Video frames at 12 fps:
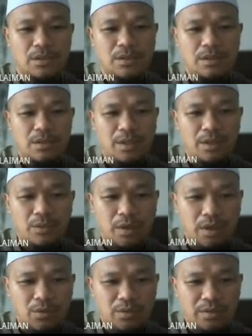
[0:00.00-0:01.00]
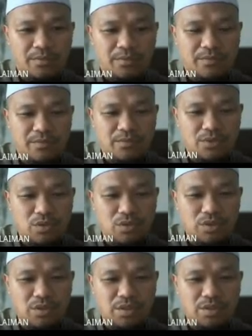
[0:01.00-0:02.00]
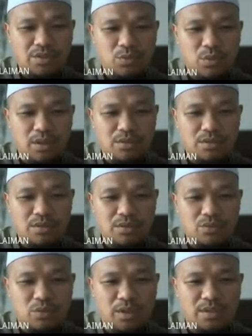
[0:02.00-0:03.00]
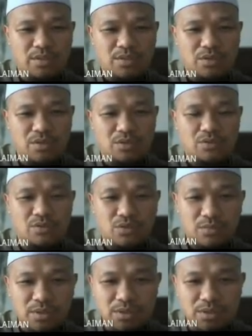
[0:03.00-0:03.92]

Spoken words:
now our solution is 1, 1, 0, 0. So this